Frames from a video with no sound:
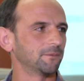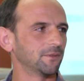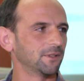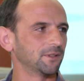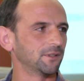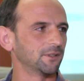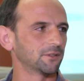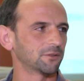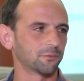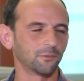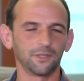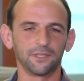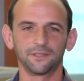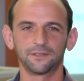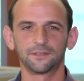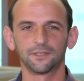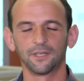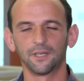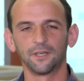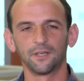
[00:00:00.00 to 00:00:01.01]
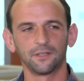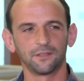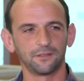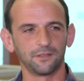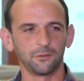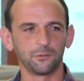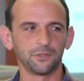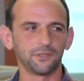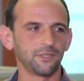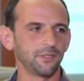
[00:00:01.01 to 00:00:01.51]
in this race,
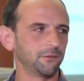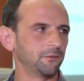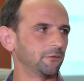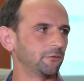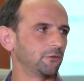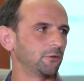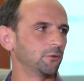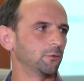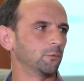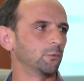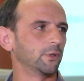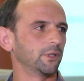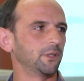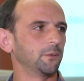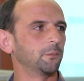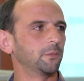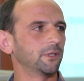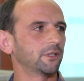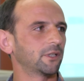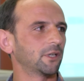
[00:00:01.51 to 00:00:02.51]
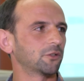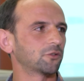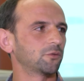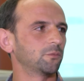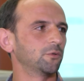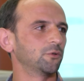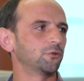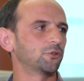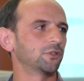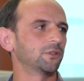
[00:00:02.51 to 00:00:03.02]
they received a few really big
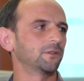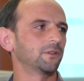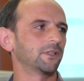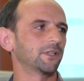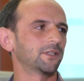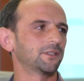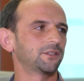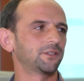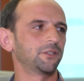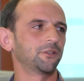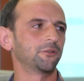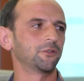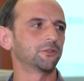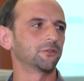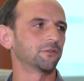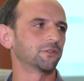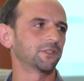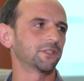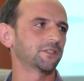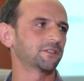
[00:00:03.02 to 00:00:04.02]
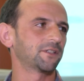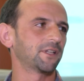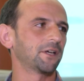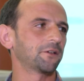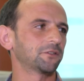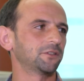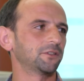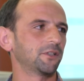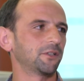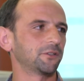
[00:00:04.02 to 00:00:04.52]
contributions, like a series of
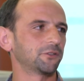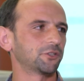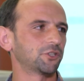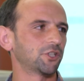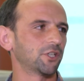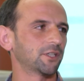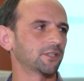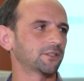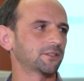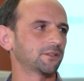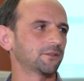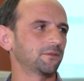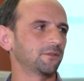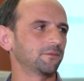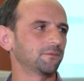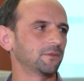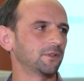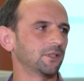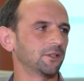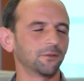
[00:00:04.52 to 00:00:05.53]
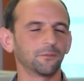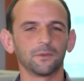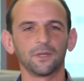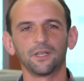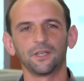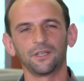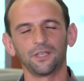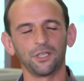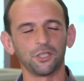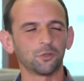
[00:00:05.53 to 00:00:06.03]
$6,000 checks. You know,
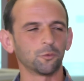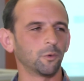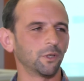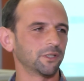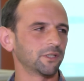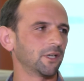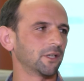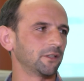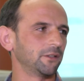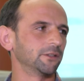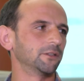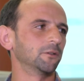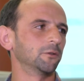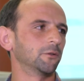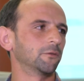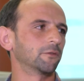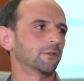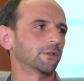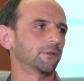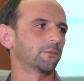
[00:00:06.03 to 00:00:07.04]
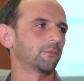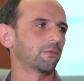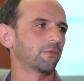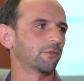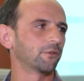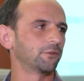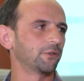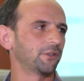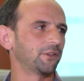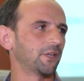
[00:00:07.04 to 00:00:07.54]
each one got a little over
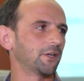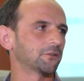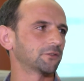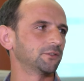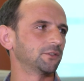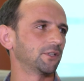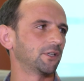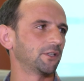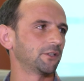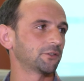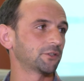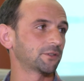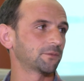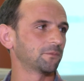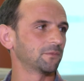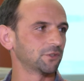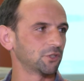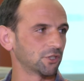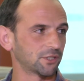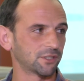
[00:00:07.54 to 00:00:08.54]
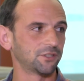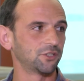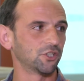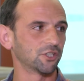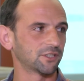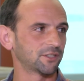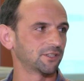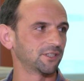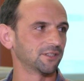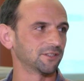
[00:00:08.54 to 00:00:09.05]
$30,000
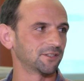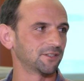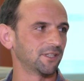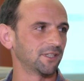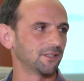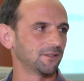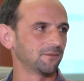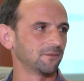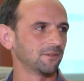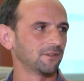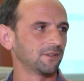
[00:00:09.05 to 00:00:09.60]
just since then.